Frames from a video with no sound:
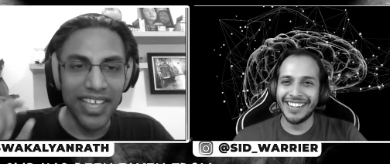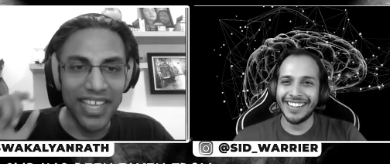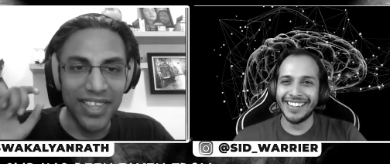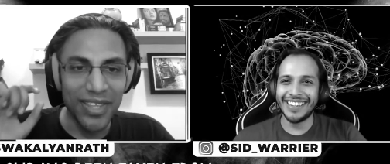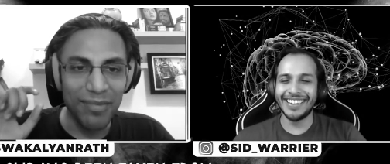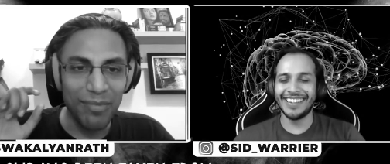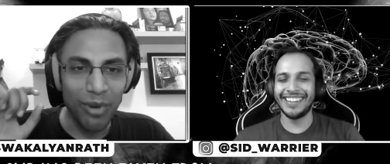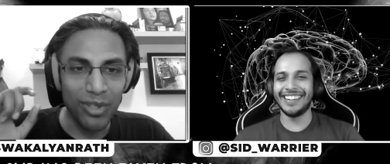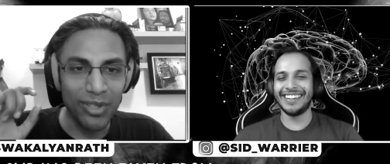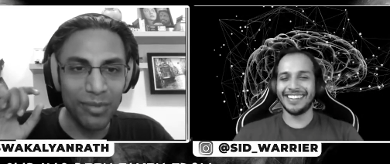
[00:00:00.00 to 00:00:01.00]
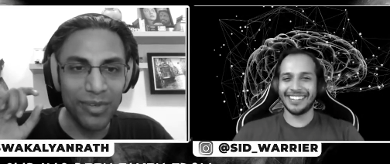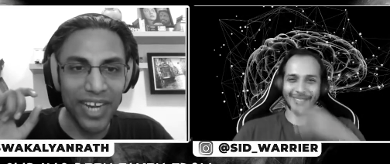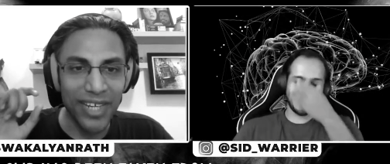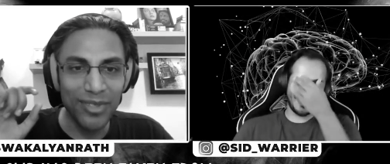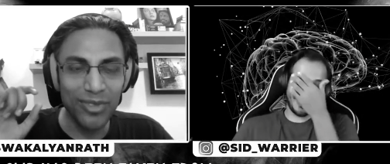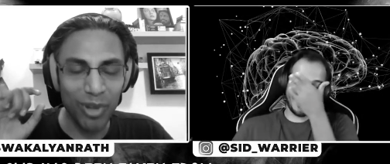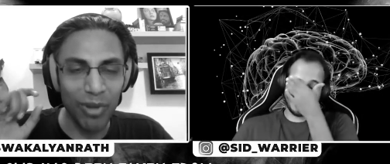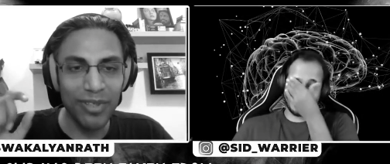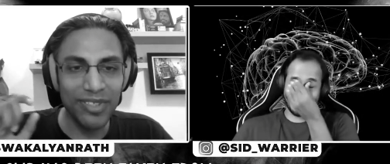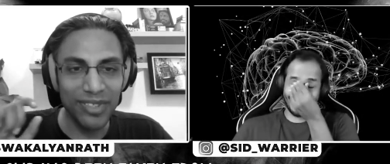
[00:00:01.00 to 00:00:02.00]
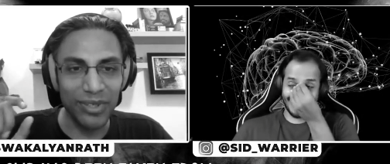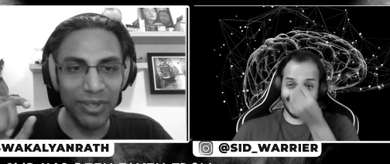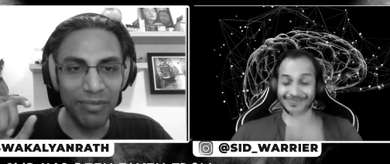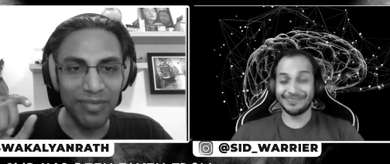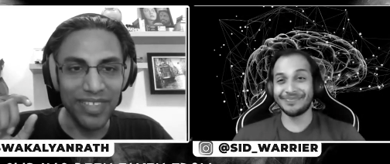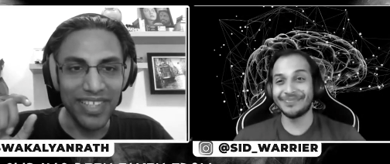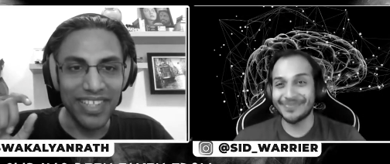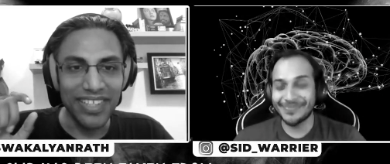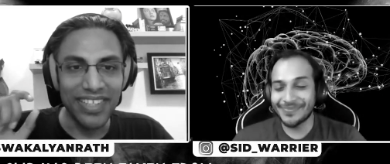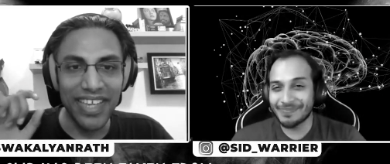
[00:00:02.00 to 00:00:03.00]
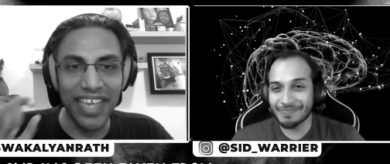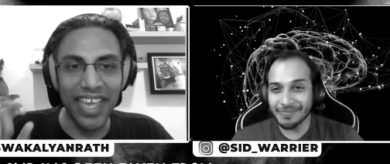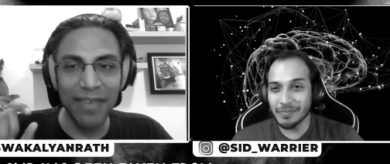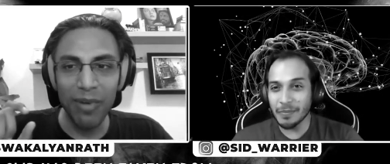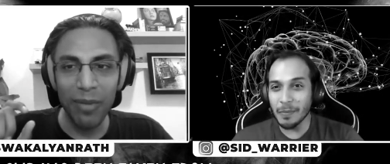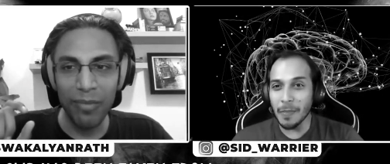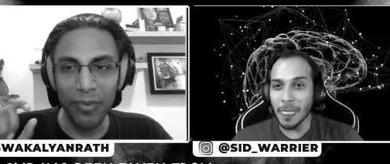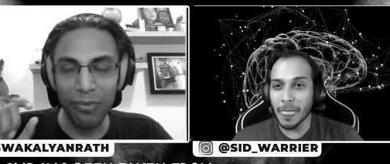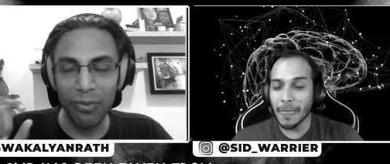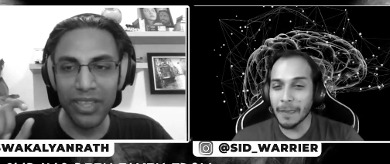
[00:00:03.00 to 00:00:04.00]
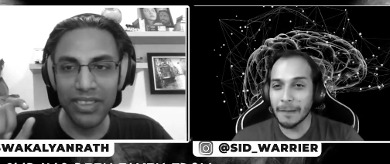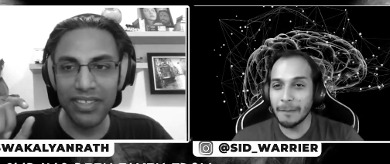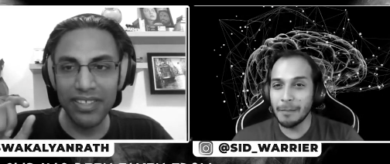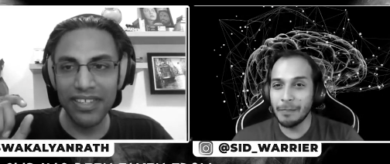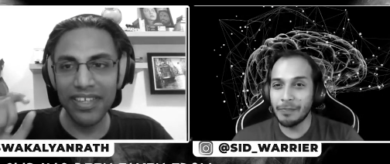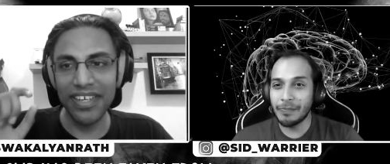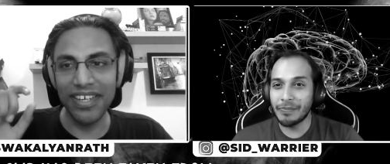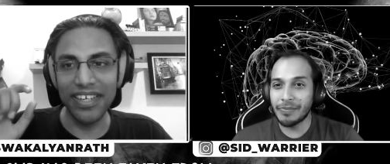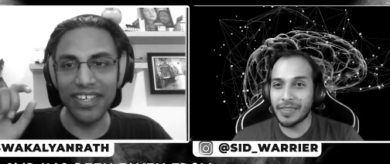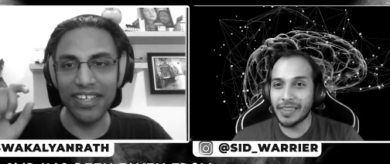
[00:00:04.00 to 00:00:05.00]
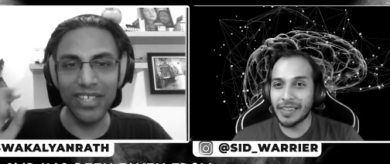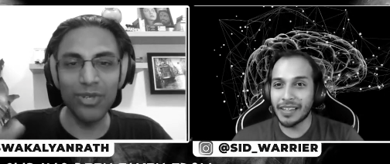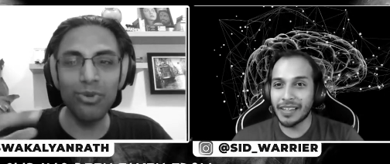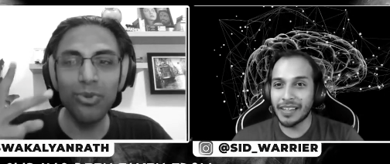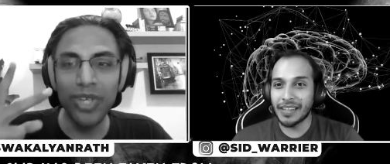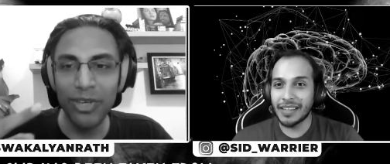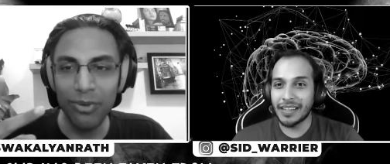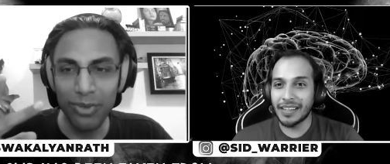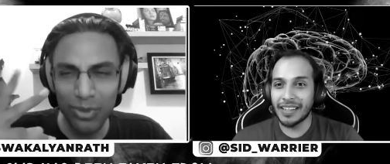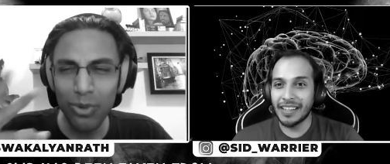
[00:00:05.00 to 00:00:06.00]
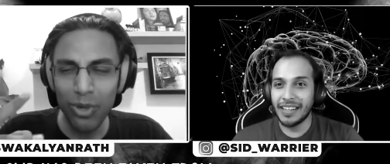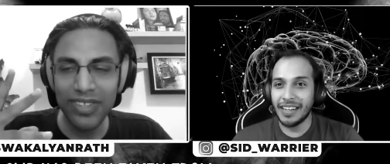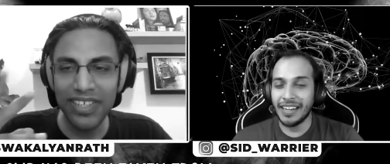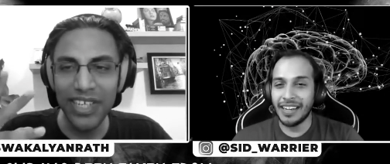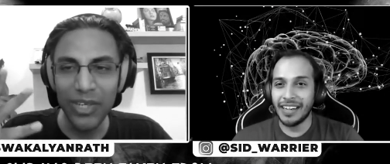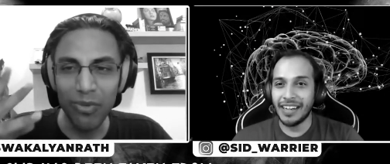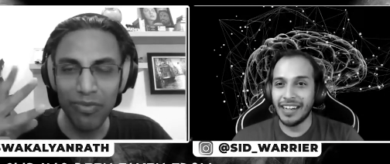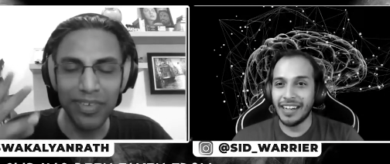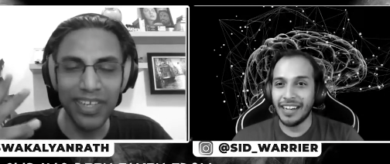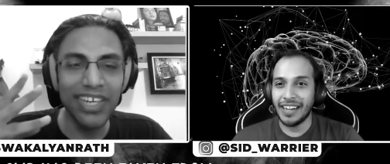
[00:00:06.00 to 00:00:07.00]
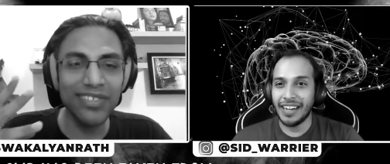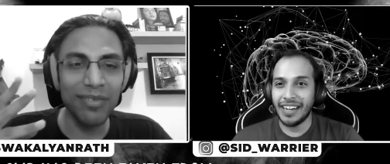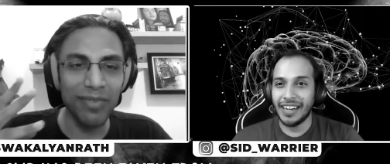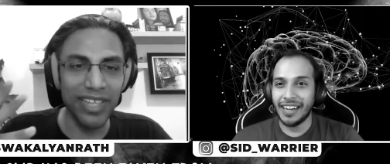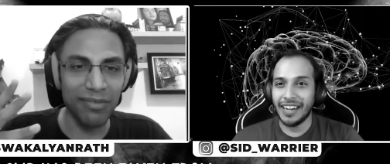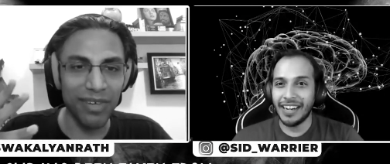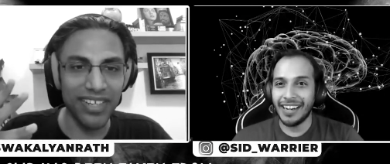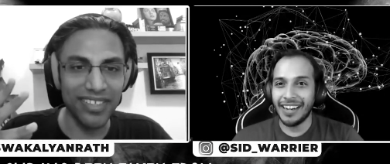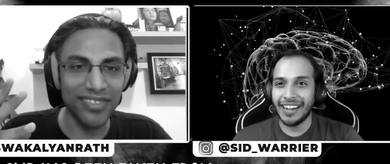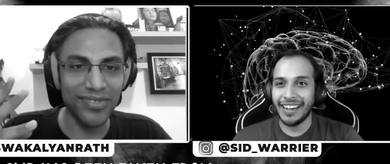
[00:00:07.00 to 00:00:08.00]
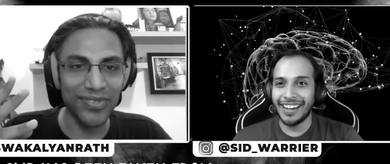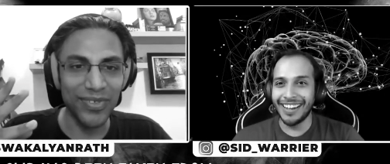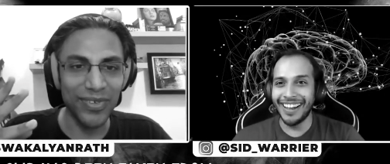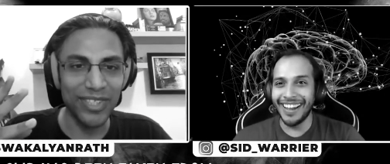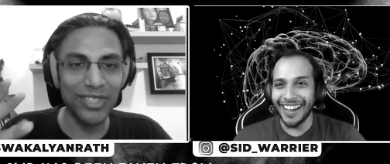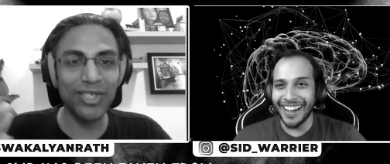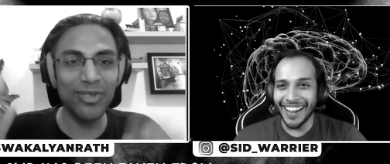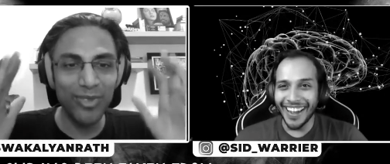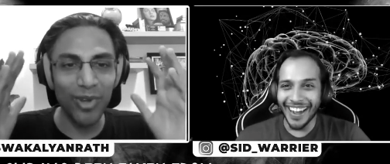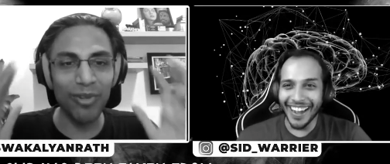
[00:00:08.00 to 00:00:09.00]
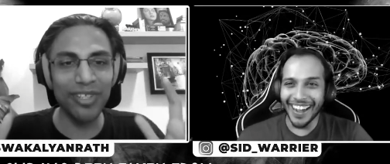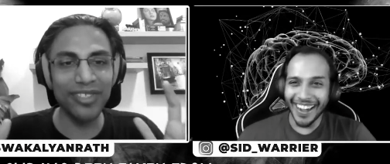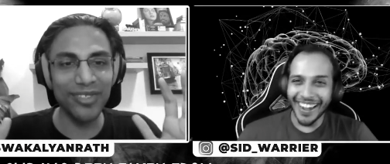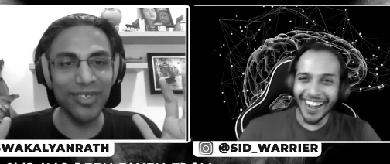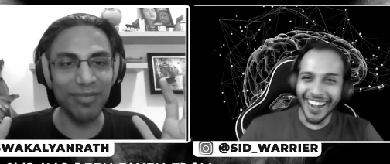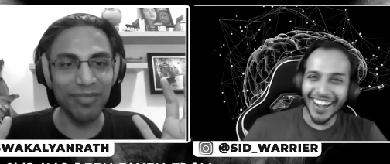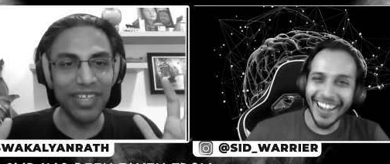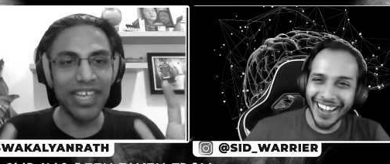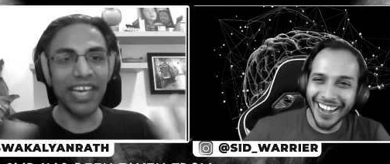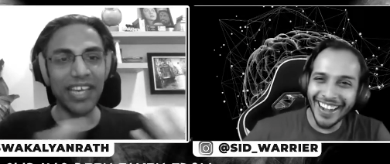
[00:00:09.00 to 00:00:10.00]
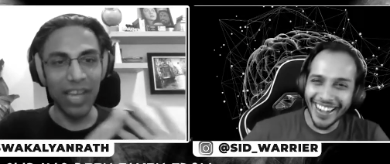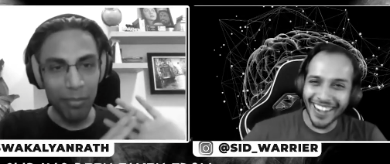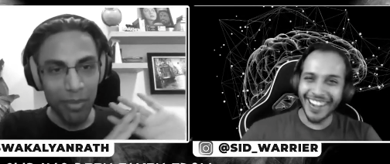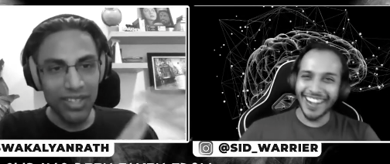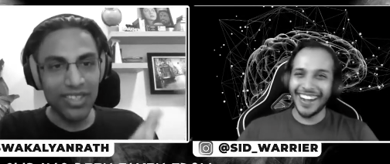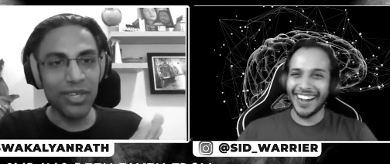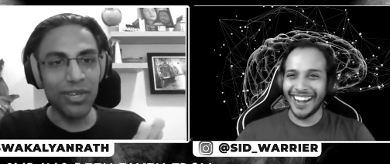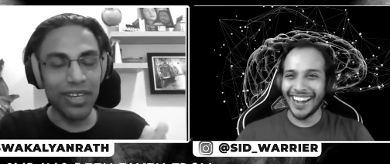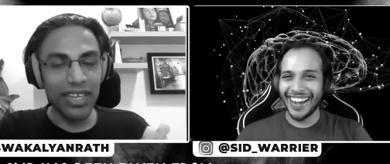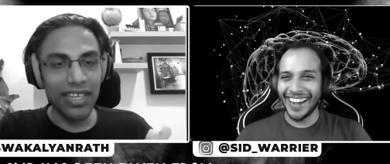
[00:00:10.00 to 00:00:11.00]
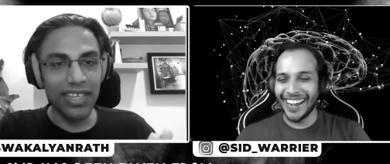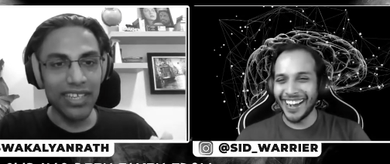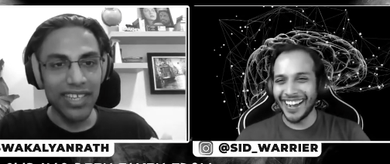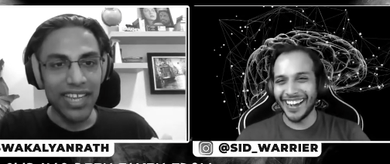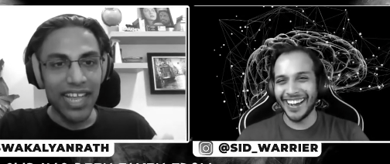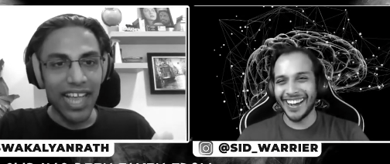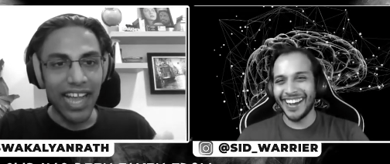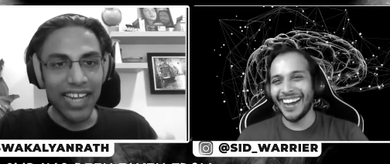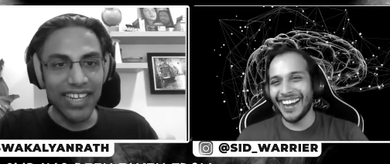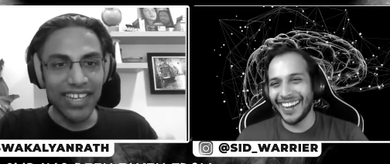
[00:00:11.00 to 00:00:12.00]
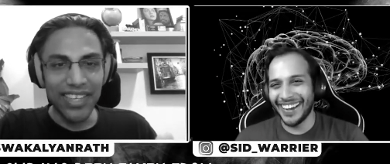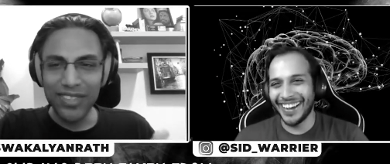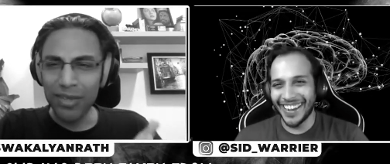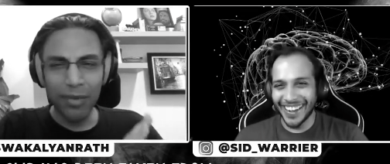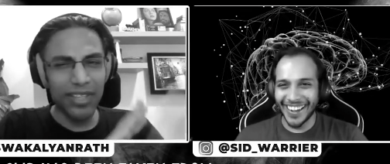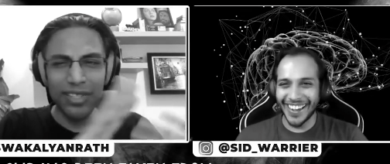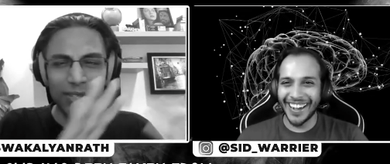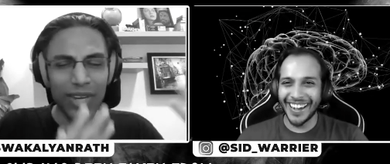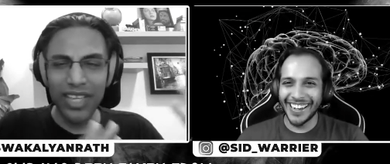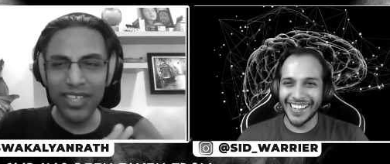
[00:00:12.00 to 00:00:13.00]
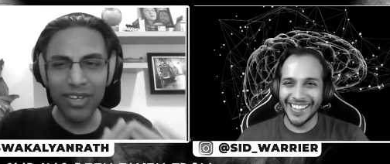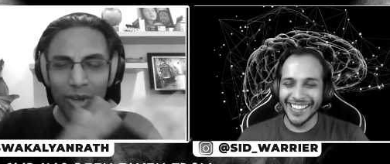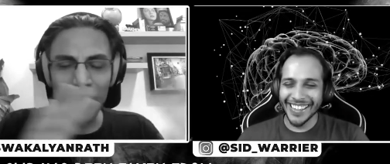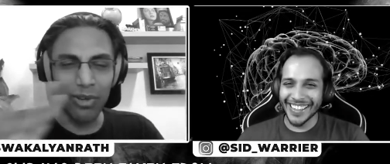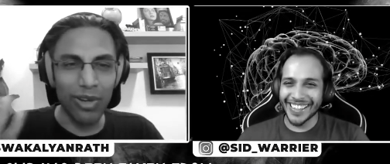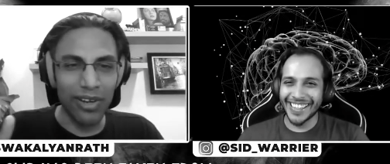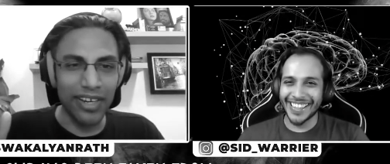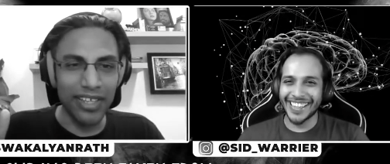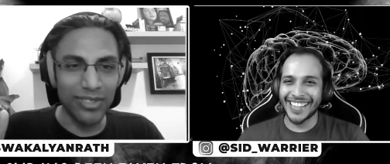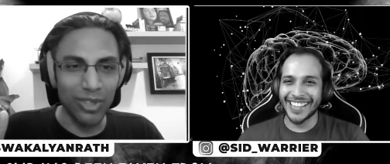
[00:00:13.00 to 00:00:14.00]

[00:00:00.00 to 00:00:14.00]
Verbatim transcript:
Speaker 1: in the process of trying to solve this theorem, they came up with two or three new fields of mathematics, okay, just to solve this theorem. Number theory and some other theory, I think non-Euclidean